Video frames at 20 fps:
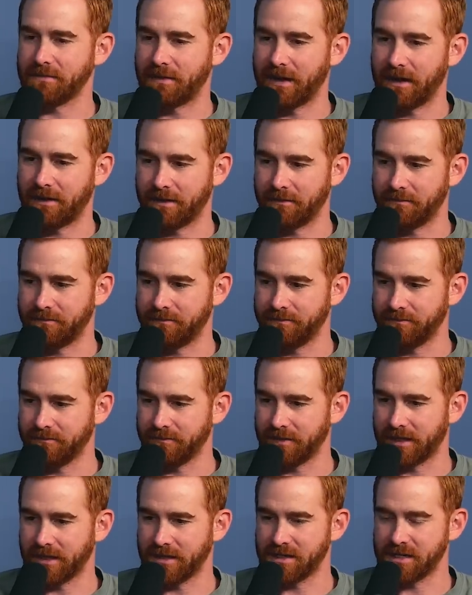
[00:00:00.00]
about him
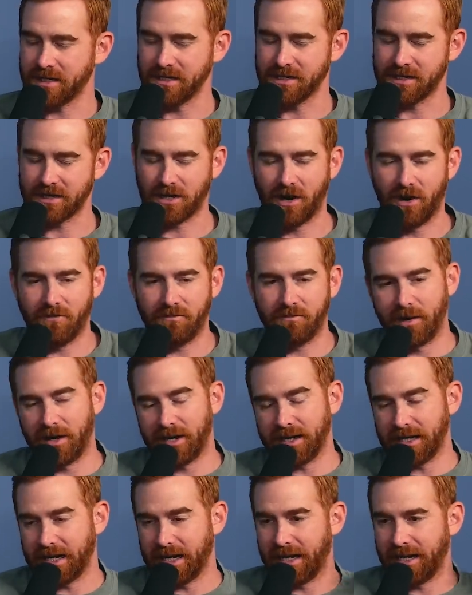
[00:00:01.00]
because he's a golf
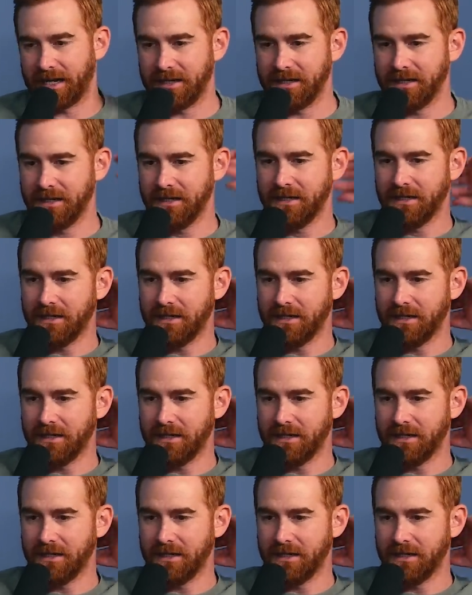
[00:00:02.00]
buddy and.